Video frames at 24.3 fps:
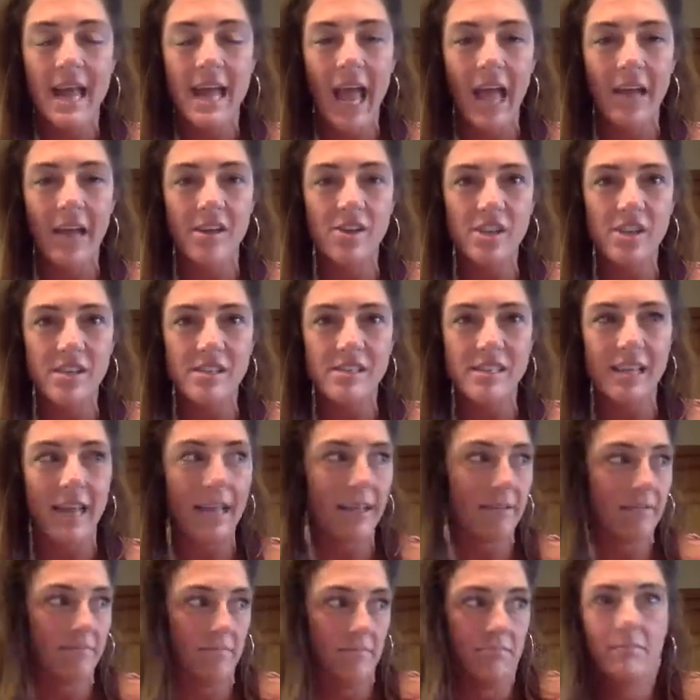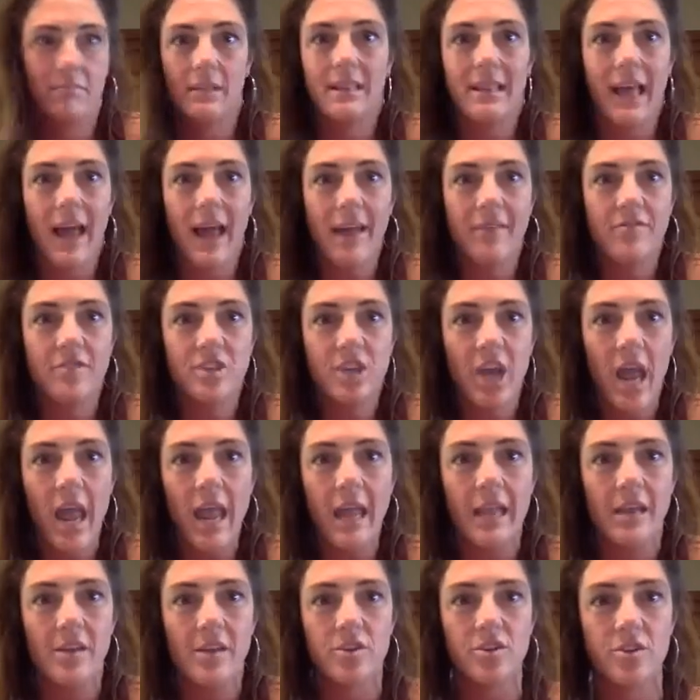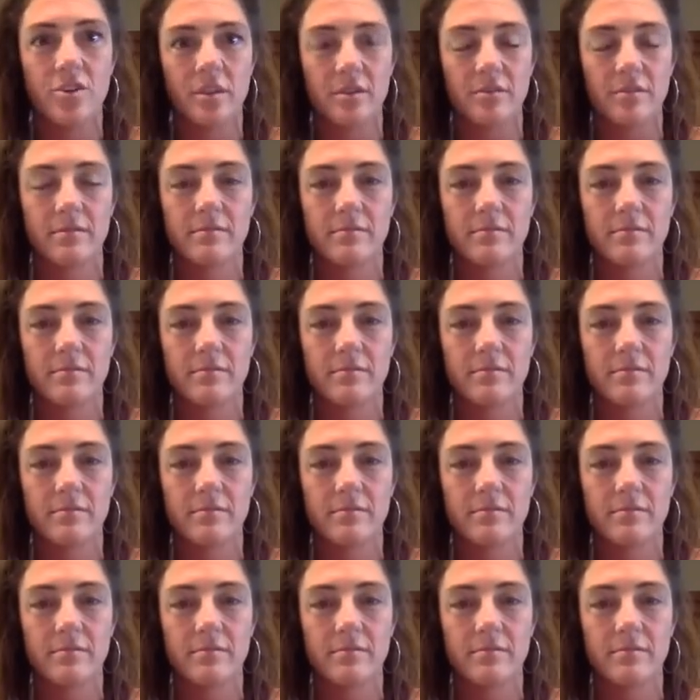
and just like life change.